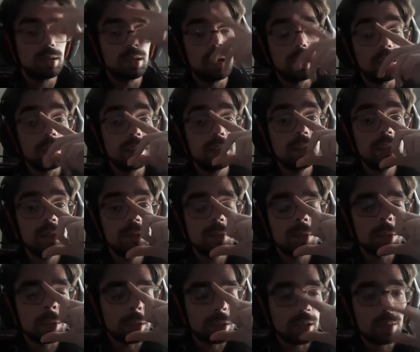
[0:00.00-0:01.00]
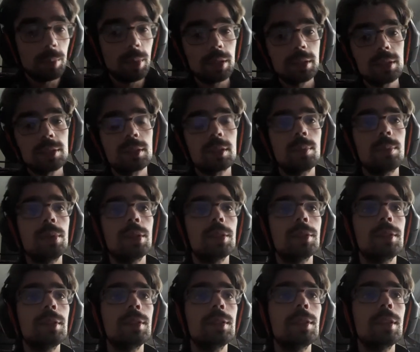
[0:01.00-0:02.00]
And I didn't even talk about his
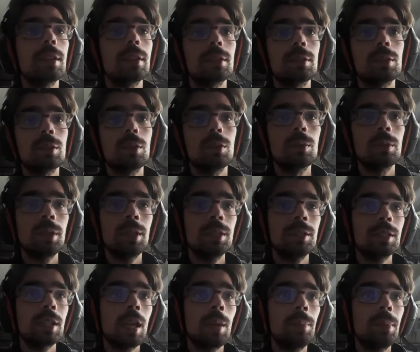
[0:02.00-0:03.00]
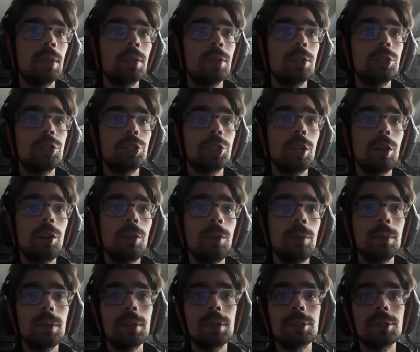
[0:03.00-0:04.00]
abilities yet. So he's camping the chair,
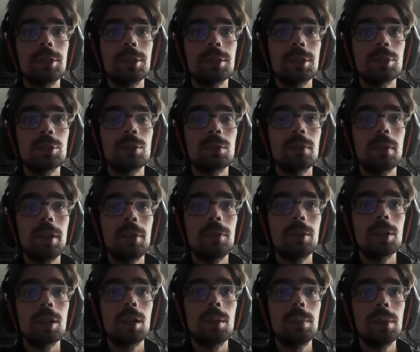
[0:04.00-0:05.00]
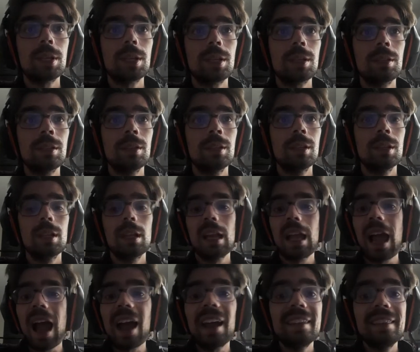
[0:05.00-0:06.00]
he sees a survivor coming in.
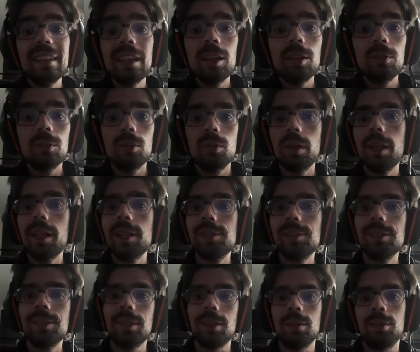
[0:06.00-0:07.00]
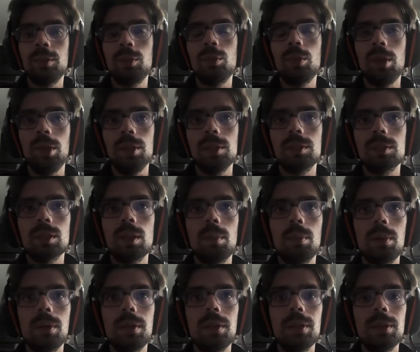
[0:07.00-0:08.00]
I never hesitate to hit
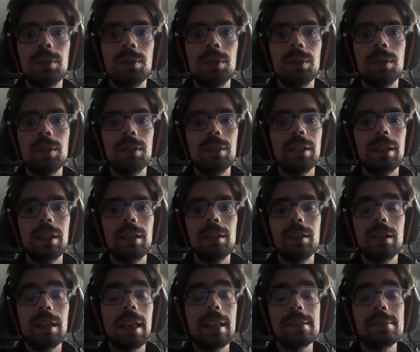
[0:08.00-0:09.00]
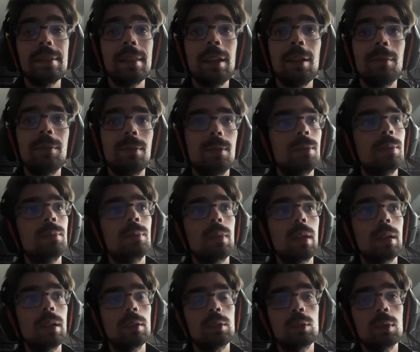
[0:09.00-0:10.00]
somebody. Never.
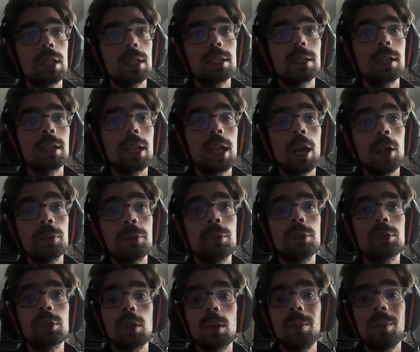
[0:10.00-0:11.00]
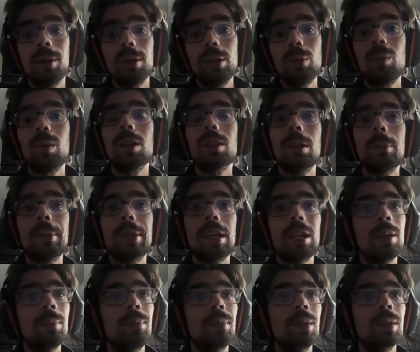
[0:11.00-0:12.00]
As soon as I encounter somebody while I'm
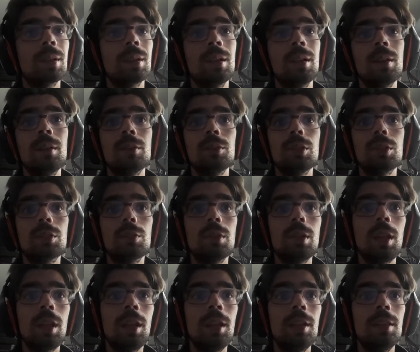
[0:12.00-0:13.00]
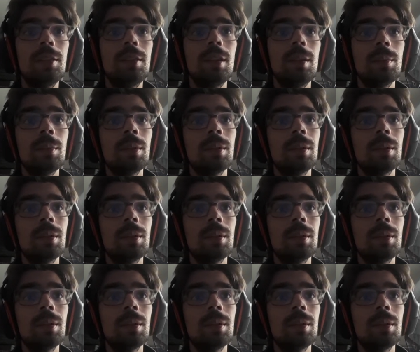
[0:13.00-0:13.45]
camping, just gonna hit them.